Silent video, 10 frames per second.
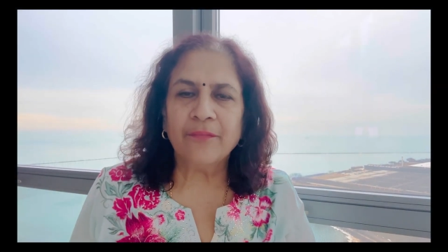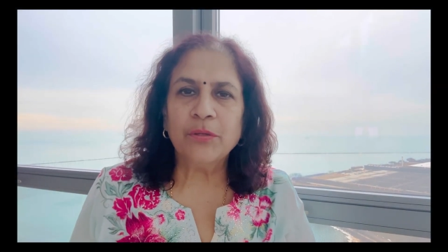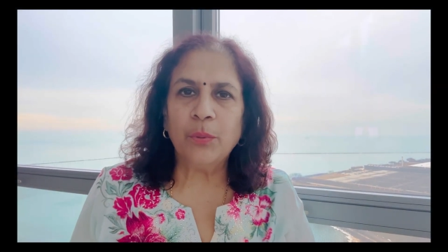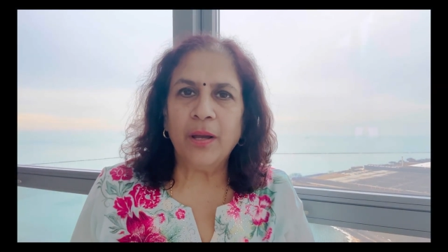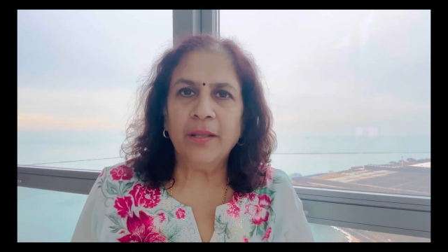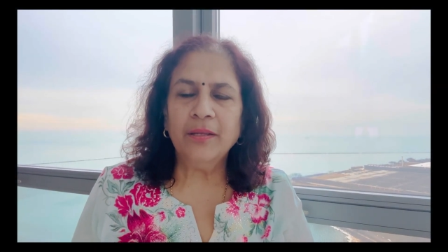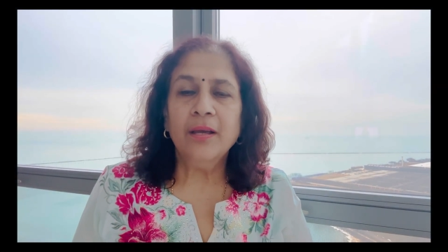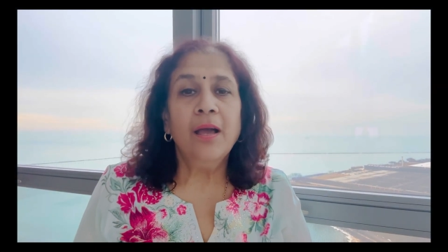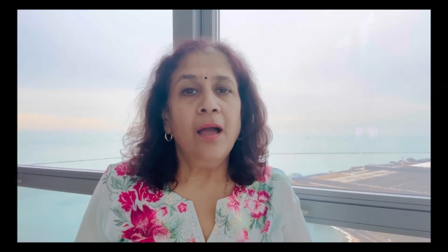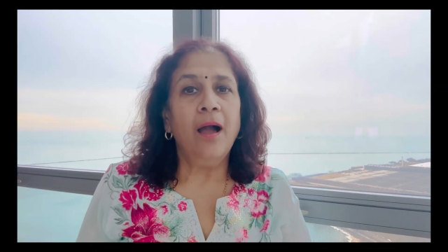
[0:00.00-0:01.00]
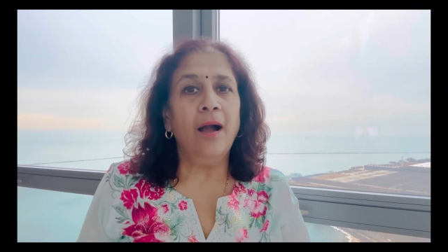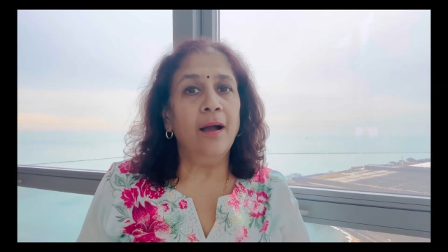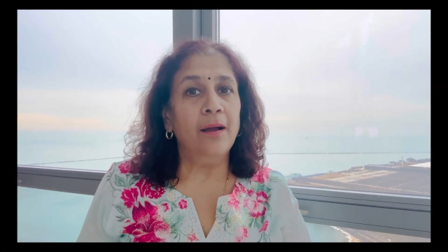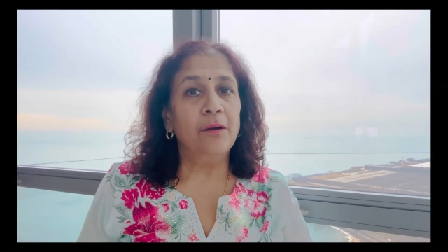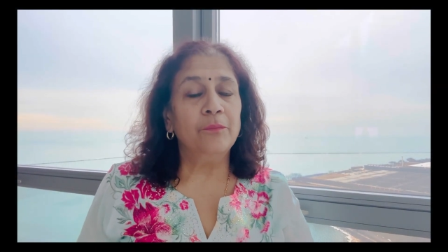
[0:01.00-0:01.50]
everyone.
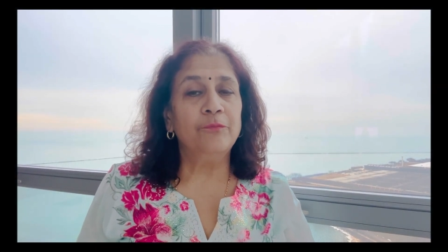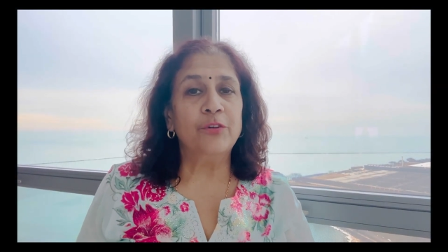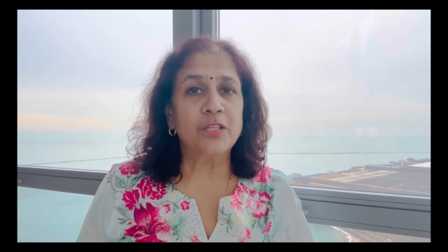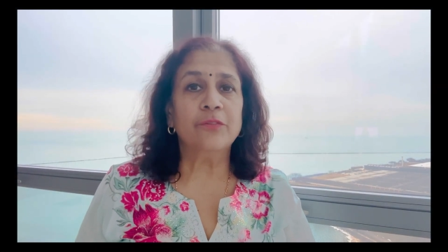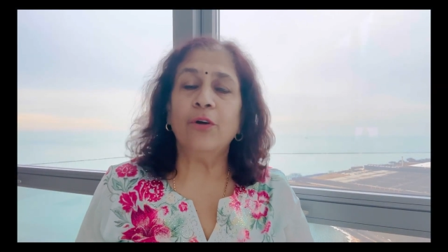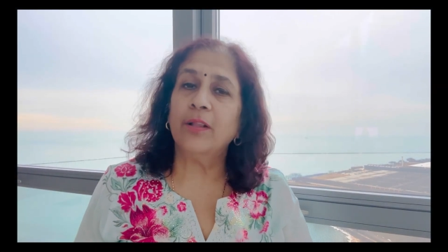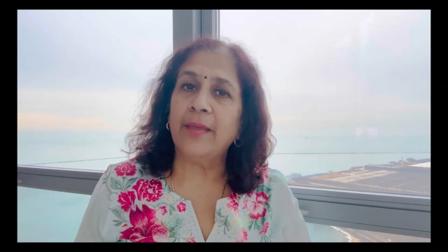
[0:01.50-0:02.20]
First of all,